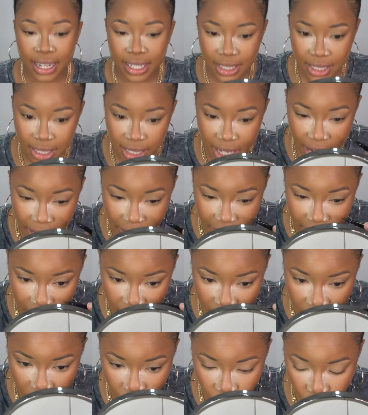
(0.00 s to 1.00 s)
a tiny
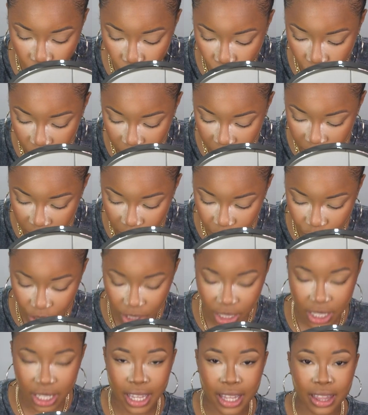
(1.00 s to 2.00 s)
inner corner so
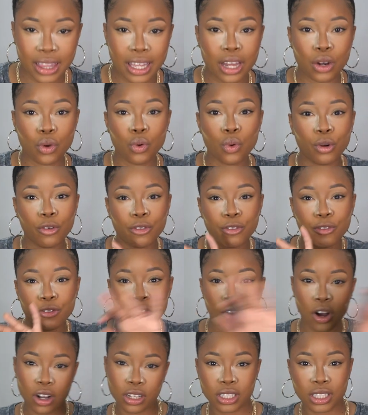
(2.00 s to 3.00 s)
you can get that whole
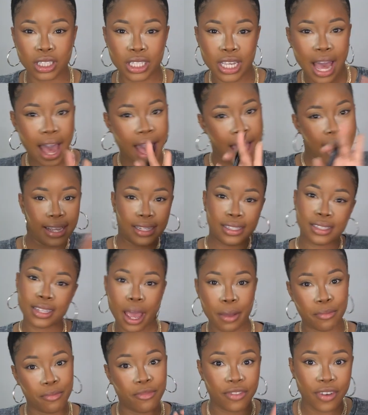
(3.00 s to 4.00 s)
foxy eye
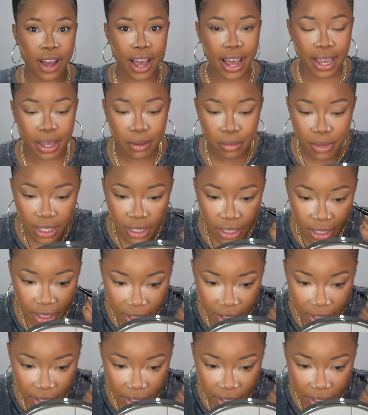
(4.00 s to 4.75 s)
type vibe.